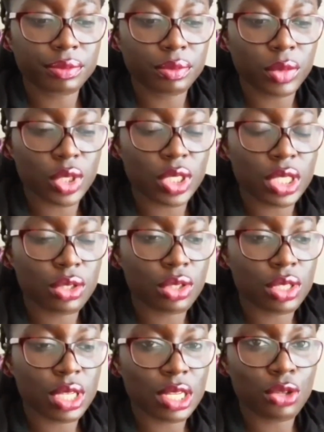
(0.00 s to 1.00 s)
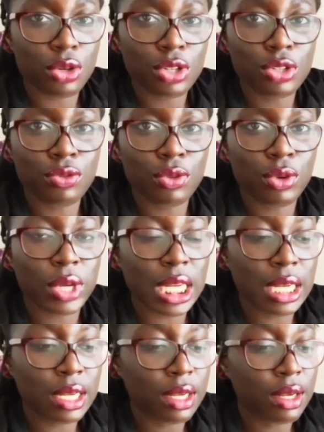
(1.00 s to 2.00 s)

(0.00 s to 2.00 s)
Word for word: But just to say, George Floyd,